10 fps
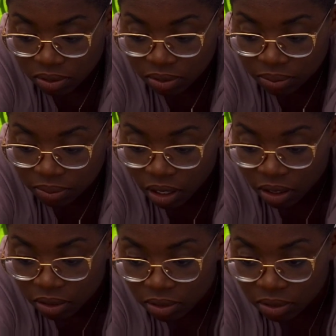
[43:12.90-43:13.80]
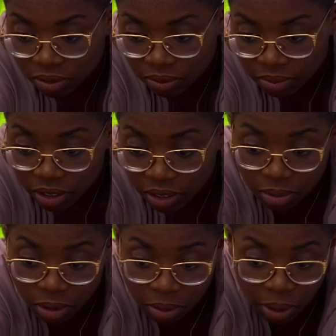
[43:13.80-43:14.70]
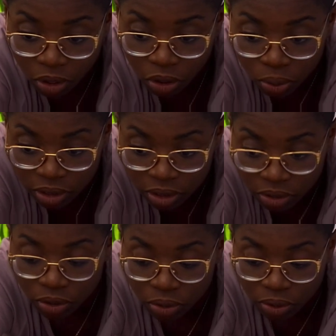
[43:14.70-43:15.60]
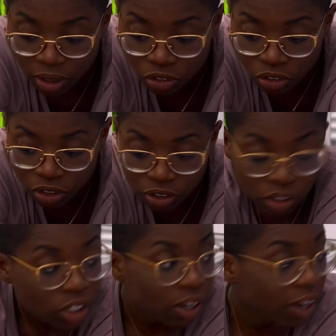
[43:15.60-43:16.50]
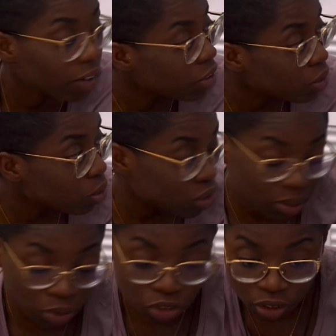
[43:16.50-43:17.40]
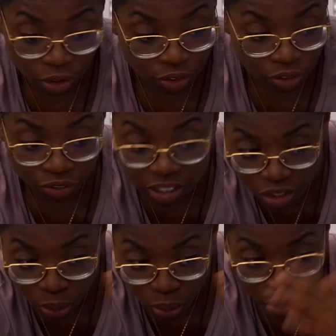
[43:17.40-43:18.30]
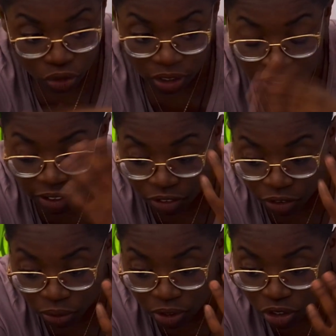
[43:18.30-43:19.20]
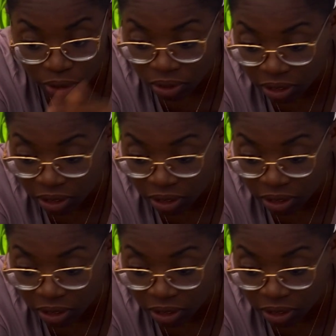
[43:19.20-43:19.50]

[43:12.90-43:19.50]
I don't know. At the same time, I'm not holding the veto and I'm not trying to. I already told you this. I'm not trying to convince you. I'm not trying to influence you. I don't think